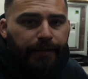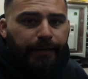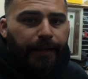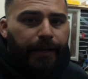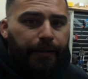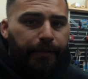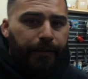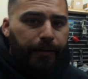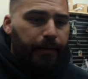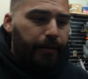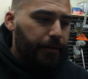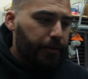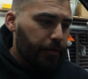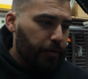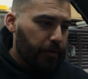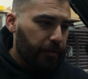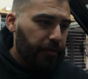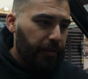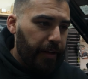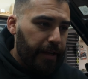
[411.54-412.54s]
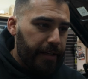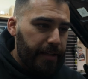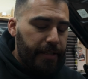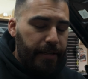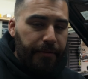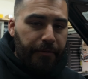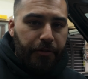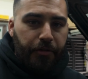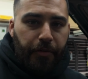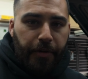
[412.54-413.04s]
Now the TorqueFlite
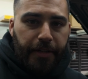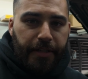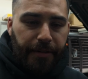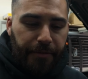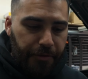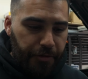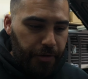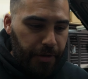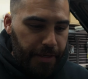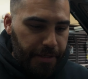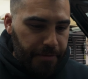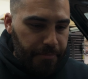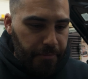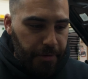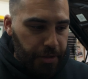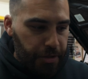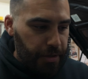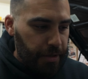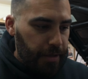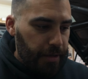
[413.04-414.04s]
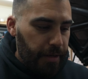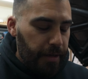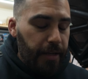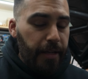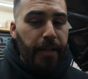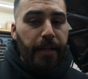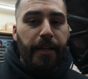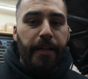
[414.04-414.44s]
727 transmission,